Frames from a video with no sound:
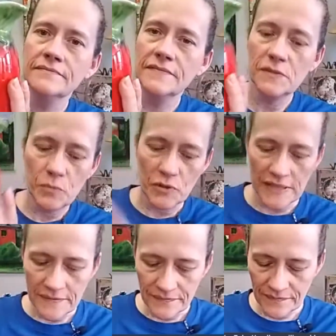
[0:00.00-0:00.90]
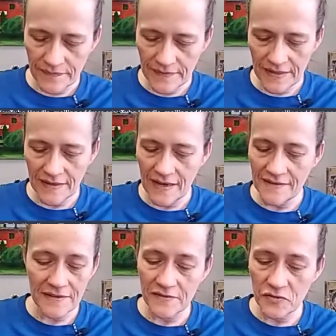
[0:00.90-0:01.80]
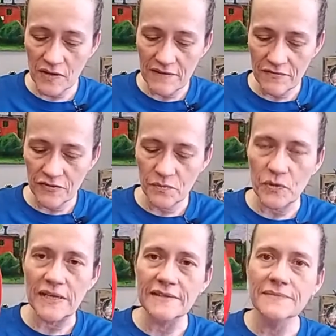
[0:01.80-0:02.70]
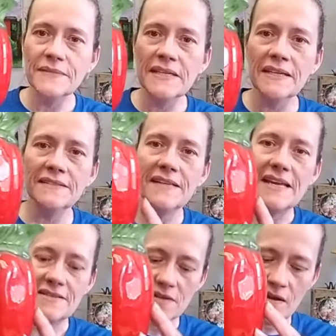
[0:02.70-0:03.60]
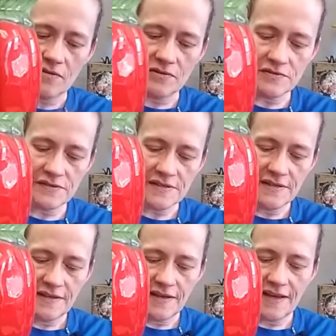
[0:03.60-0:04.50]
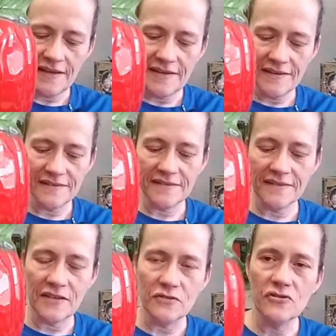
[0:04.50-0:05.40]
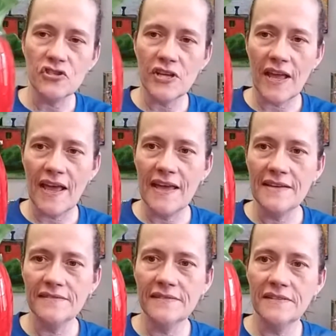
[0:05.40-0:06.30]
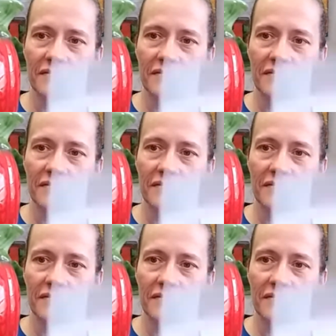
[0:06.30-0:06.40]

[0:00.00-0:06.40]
It's pretty. I think it's great for spring. It's $8 and it is letter J if